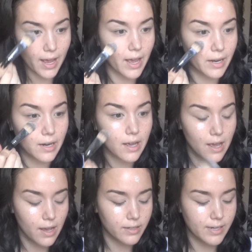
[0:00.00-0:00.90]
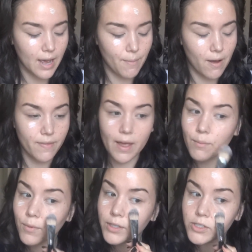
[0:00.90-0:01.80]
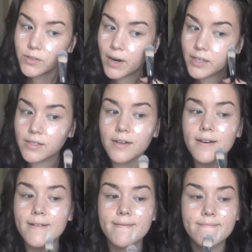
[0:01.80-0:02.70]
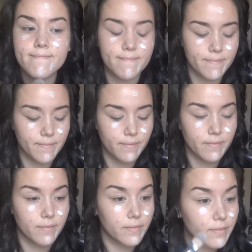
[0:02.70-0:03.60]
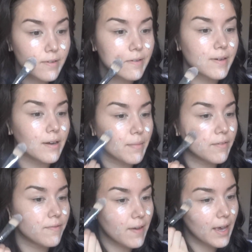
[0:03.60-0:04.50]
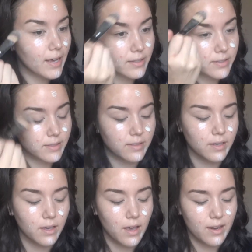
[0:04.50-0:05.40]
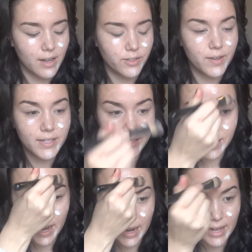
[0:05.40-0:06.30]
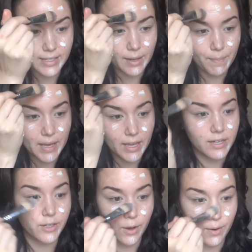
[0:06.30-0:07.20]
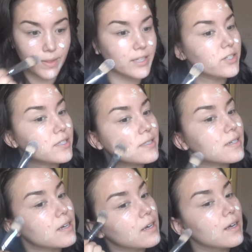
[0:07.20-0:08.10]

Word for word: and dab on that moisturizer around my face. As you can see, kind of has like a pinky tone. That's just